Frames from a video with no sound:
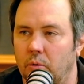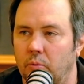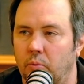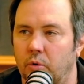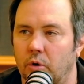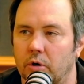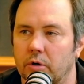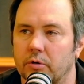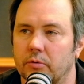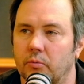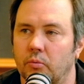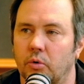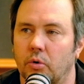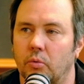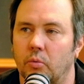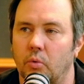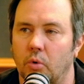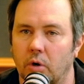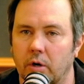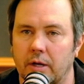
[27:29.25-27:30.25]
we're we're
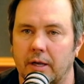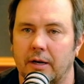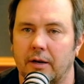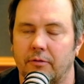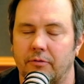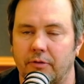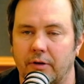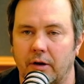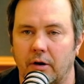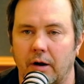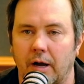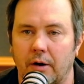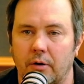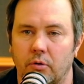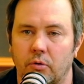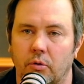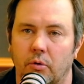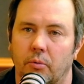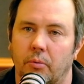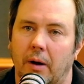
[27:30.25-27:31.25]
working to figure out
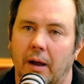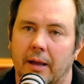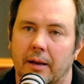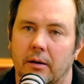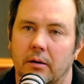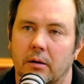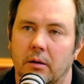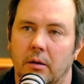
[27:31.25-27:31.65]
who the right